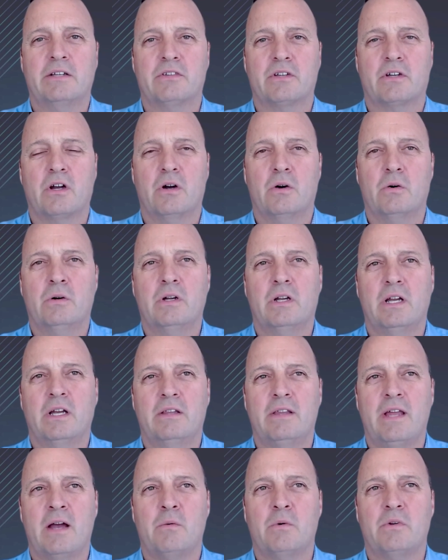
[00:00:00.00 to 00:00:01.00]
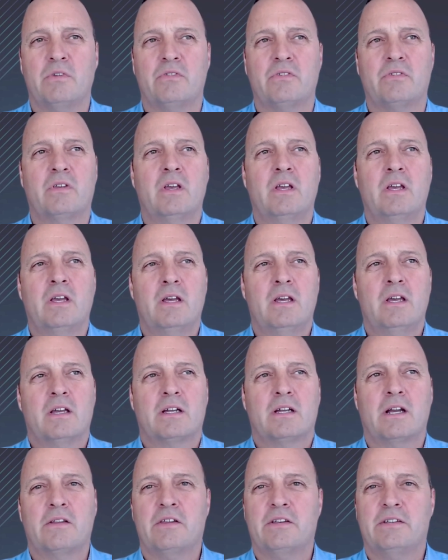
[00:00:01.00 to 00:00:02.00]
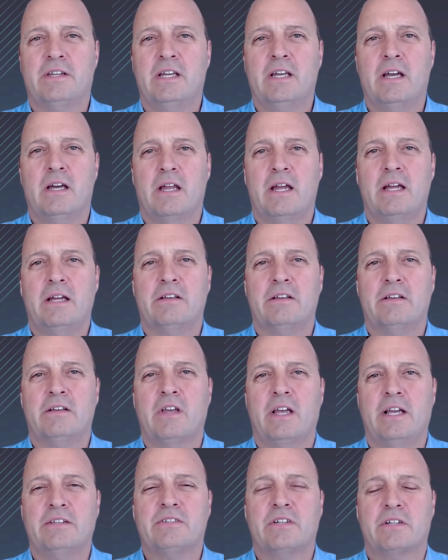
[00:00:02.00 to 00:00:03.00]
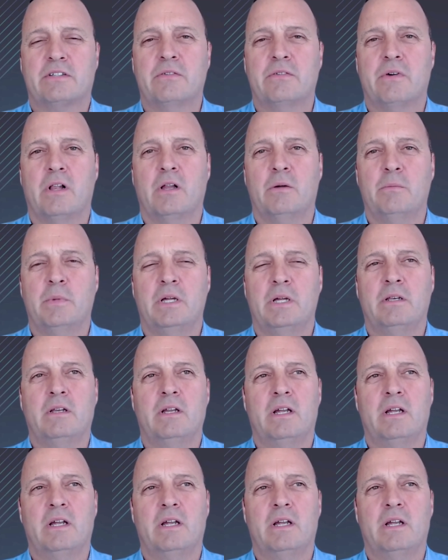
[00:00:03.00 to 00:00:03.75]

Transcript: ago, and that was kind of the DNA is ASIC development,